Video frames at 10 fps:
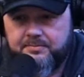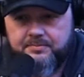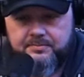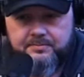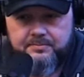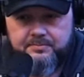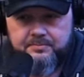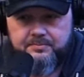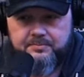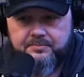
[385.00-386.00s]

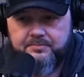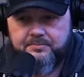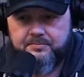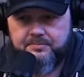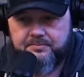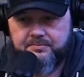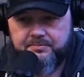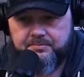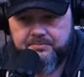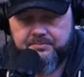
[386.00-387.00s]

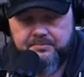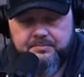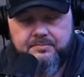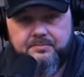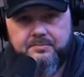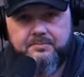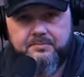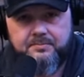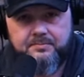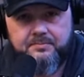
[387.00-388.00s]

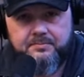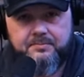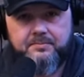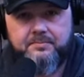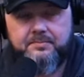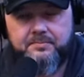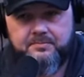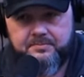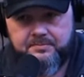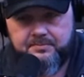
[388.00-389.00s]

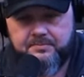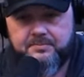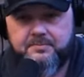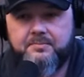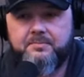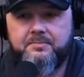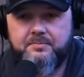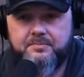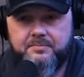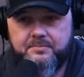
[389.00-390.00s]

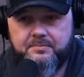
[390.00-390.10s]
No words are spoken by the person on screen.